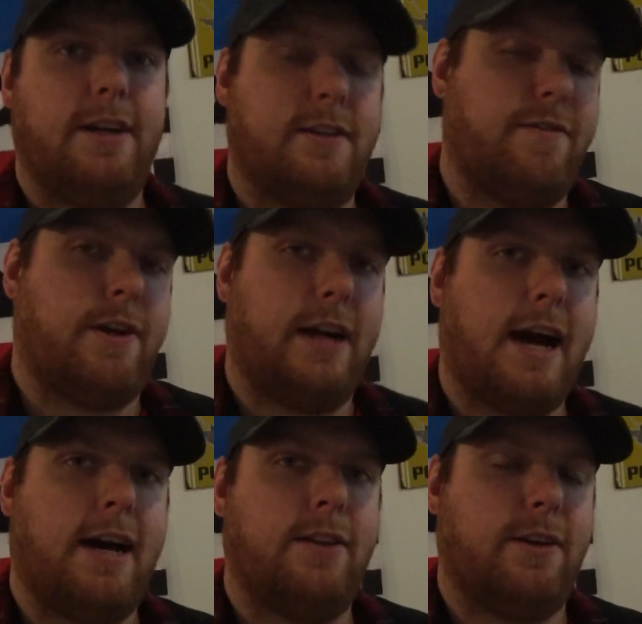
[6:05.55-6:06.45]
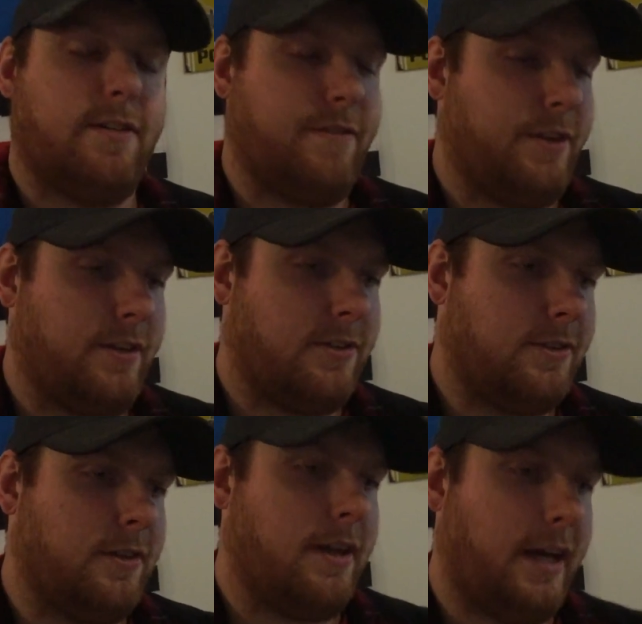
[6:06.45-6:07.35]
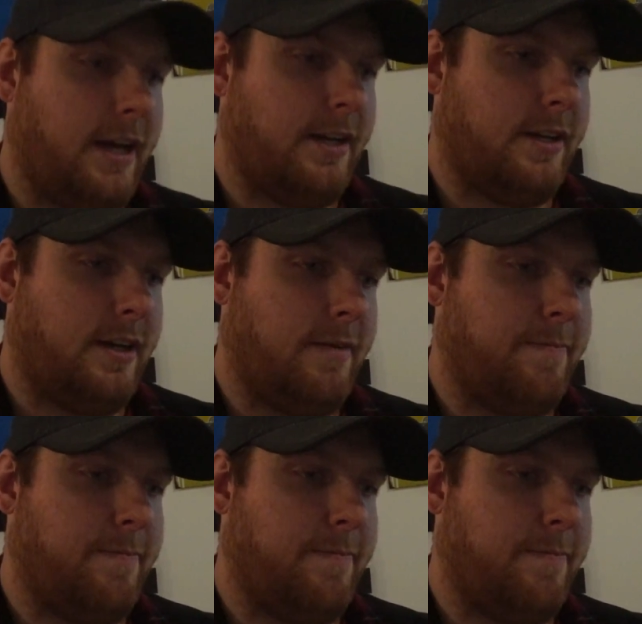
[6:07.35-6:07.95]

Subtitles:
It's a very odd looking vehicle, and